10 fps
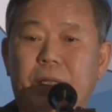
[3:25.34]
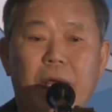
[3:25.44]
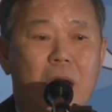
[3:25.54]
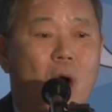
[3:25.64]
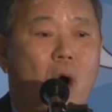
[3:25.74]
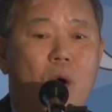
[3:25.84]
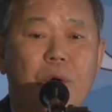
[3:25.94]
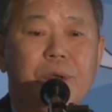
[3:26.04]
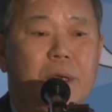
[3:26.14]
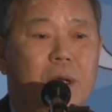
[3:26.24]
They
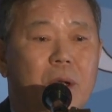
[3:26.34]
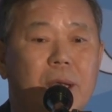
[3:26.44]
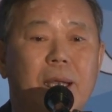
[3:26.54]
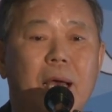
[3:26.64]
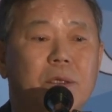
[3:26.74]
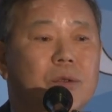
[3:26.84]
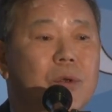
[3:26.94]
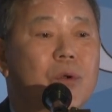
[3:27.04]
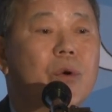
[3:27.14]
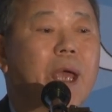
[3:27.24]
only like to
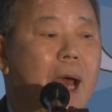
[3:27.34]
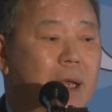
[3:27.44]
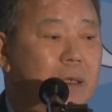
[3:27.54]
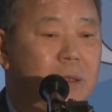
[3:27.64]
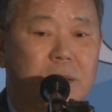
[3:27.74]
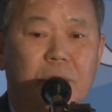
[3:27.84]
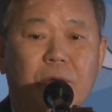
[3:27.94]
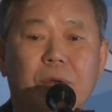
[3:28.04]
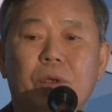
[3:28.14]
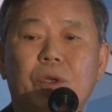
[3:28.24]
look at
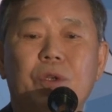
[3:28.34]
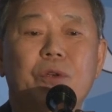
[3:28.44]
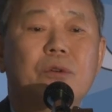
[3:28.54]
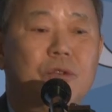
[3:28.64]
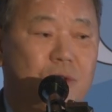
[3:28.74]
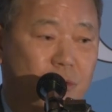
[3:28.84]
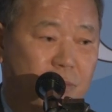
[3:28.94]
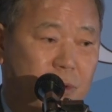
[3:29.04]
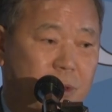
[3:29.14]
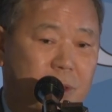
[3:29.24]
YouTube.
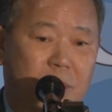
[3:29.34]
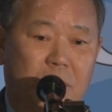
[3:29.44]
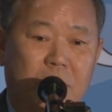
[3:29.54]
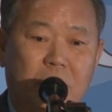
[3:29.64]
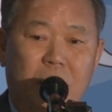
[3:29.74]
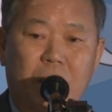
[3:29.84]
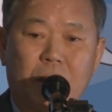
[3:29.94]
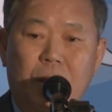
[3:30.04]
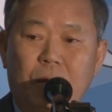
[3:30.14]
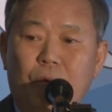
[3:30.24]

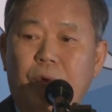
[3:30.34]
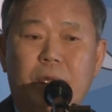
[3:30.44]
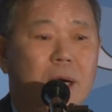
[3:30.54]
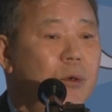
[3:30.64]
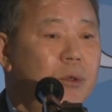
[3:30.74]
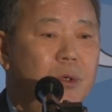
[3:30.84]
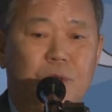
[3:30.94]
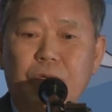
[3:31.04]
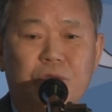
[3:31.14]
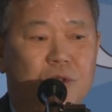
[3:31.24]
Without
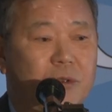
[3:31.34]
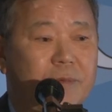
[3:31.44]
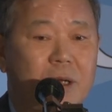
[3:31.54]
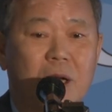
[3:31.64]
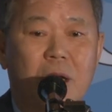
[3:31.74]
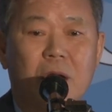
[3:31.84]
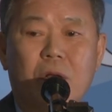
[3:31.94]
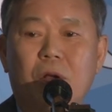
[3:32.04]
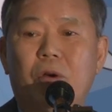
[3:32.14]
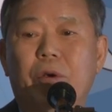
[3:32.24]
YouTube,
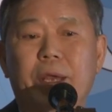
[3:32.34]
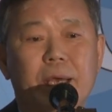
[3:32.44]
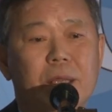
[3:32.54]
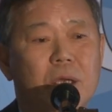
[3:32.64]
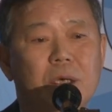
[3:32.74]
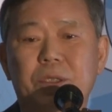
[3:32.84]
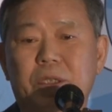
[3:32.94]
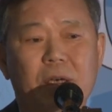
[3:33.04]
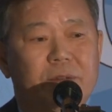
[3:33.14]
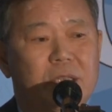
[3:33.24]
Korean
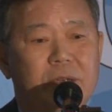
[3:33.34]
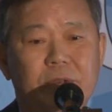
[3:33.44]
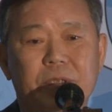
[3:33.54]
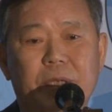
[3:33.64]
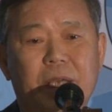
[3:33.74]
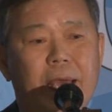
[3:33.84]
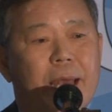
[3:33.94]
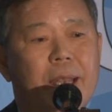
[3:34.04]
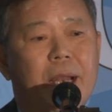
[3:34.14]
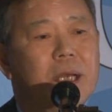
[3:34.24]
conservatives
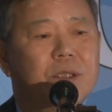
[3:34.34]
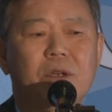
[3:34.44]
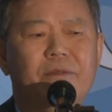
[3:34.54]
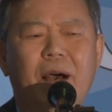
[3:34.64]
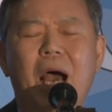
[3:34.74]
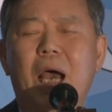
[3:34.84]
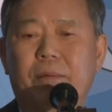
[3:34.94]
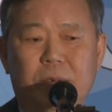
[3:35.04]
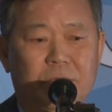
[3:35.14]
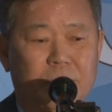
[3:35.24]
cannot survive.